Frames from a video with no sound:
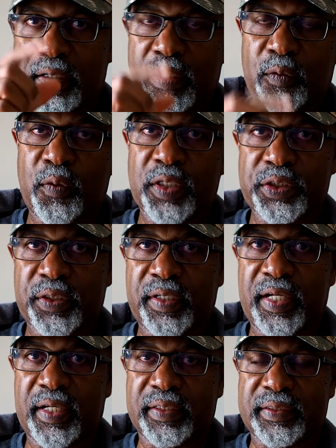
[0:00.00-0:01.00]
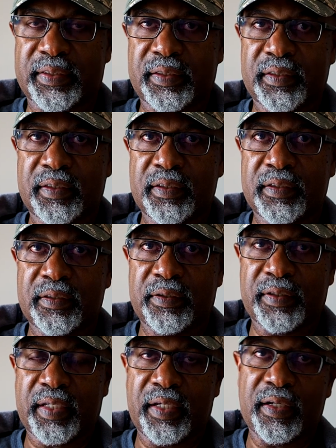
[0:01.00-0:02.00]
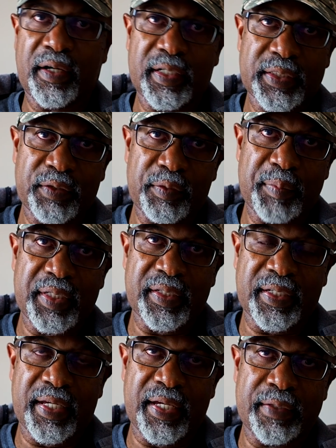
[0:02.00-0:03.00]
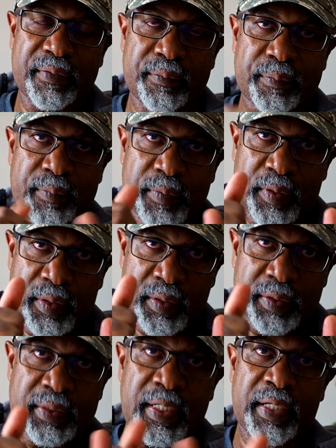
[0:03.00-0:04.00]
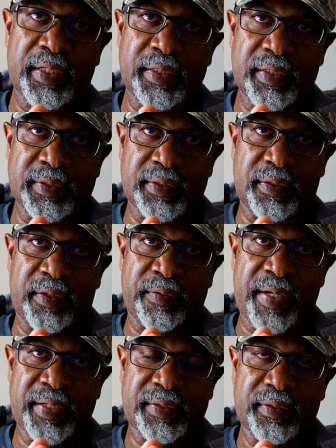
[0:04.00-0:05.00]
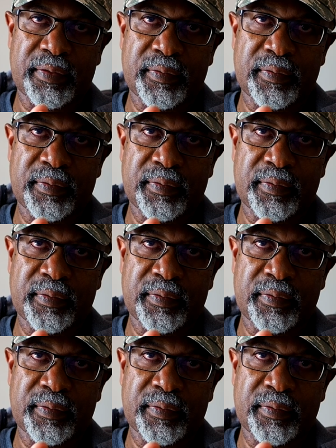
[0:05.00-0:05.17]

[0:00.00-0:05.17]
and wash your hands. Okay, until we meet again, take it easy. All right.